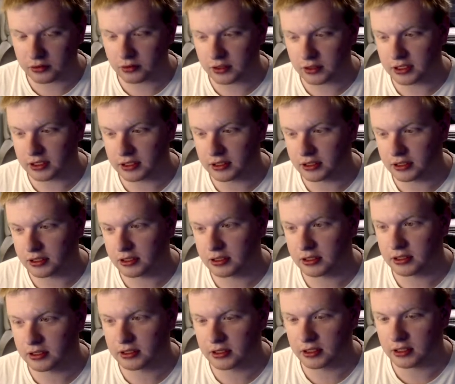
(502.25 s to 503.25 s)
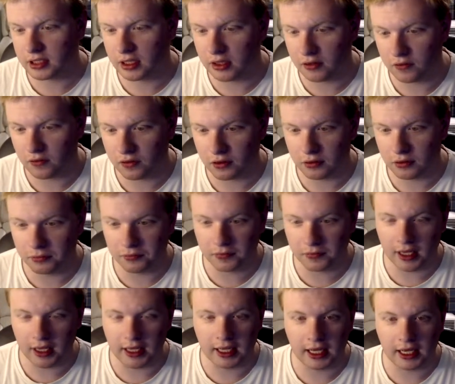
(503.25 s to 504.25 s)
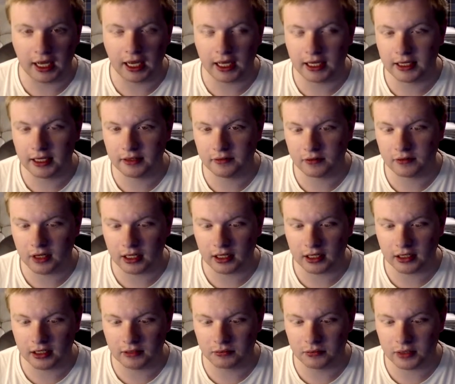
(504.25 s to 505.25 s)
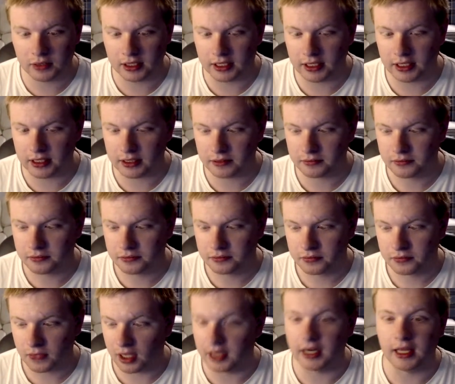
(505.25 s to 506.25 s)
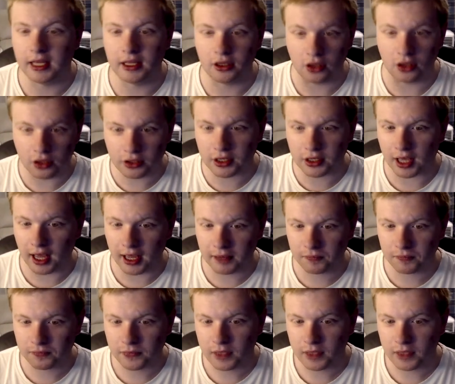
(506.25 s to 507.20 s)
which is from EA rather than being an EU game.